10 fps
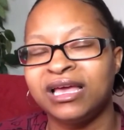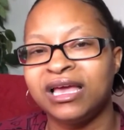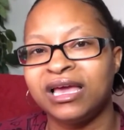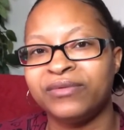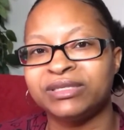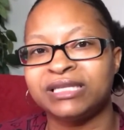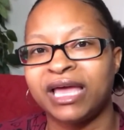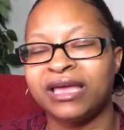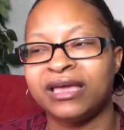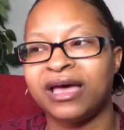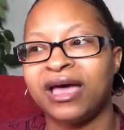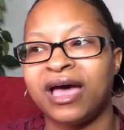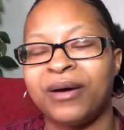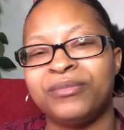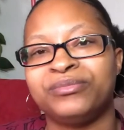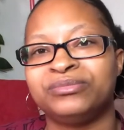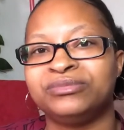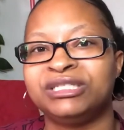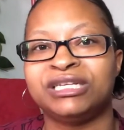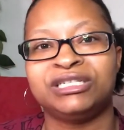and was like, I'm
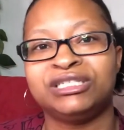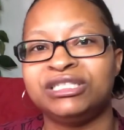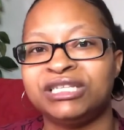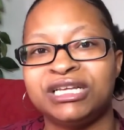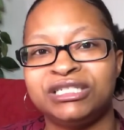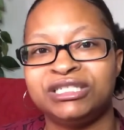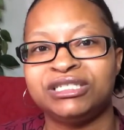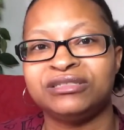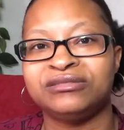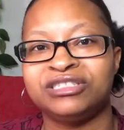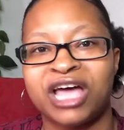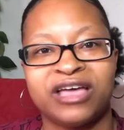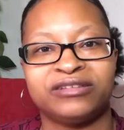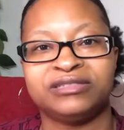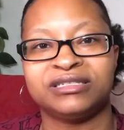such and such child.